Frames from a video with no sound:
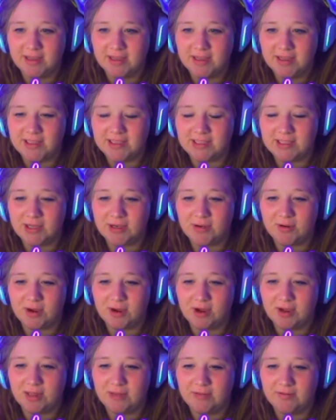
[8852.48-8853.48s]
So
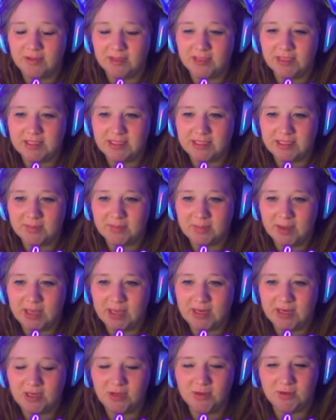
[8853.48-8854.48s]
all of this is
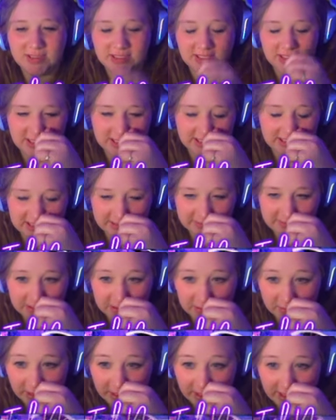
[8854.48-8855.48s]
made using The Sims
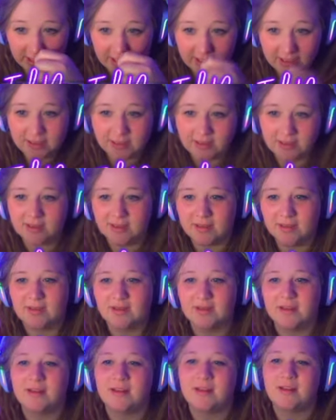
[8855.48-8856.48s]
3.
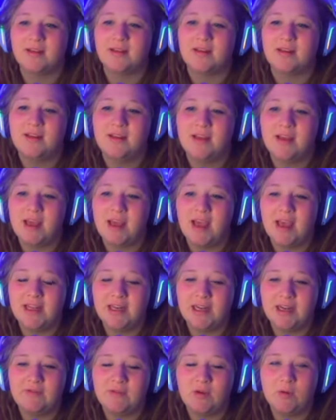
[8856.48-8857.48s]
And
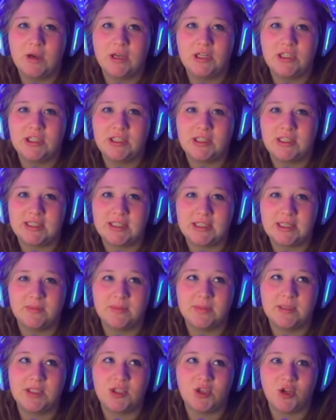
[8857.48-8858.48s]
if you watch The
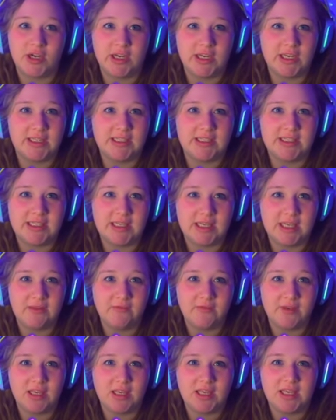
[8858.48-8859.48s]
Sims 3's
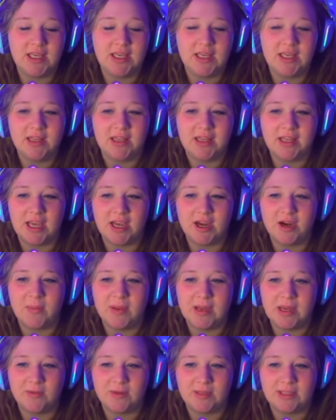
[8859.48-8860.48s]
TV, they are
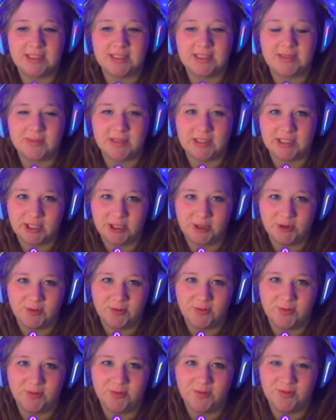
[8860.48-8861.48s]
made with The Sims 2.
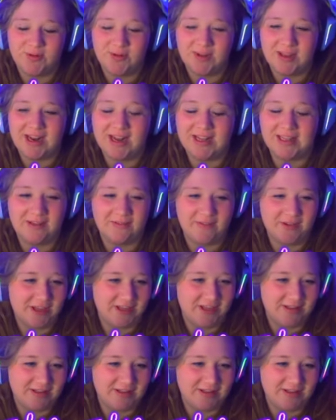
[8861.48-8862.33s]
And I love it.